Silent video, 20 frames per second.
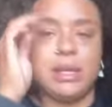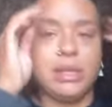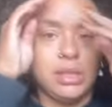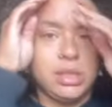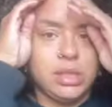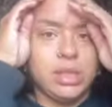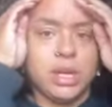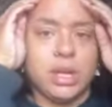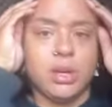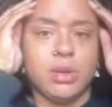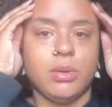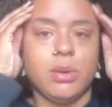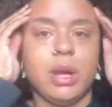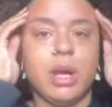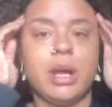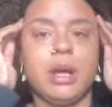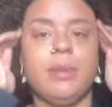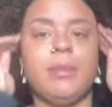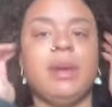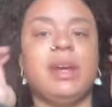And so
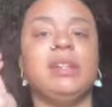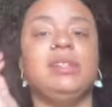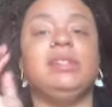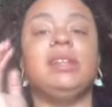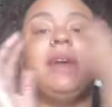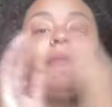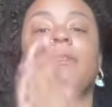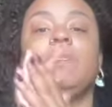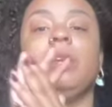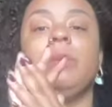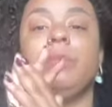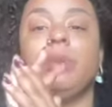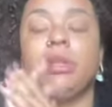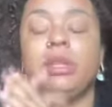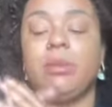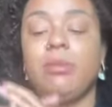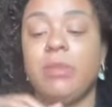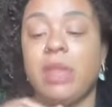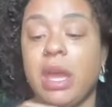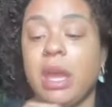um, I definitely put
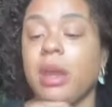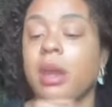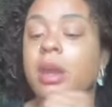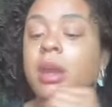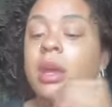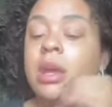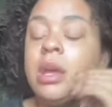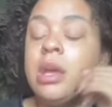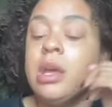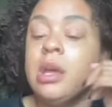them there.